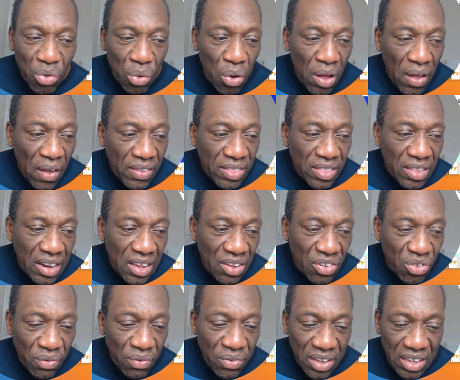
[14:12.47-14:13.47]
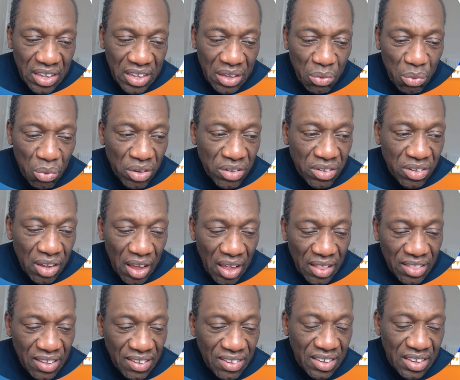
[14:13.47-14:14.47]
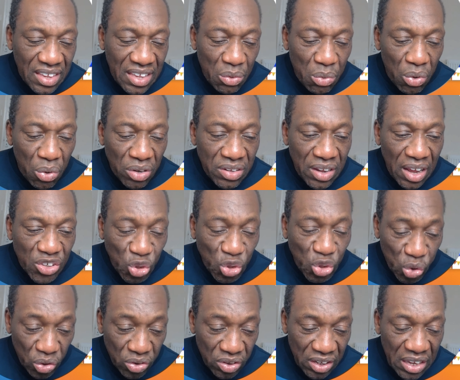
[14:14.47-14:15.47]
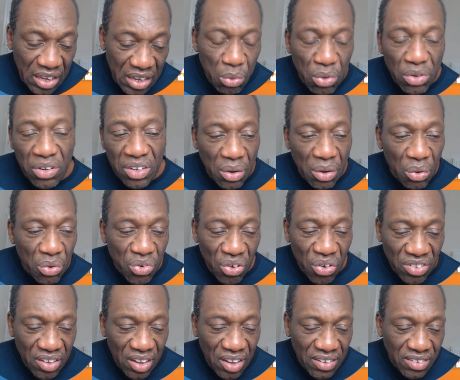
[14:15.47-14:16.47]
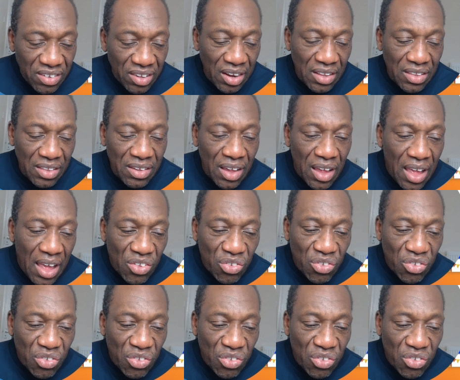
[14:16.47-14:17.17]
So the list of keywords, these keywords are short keywords because I was just testing it.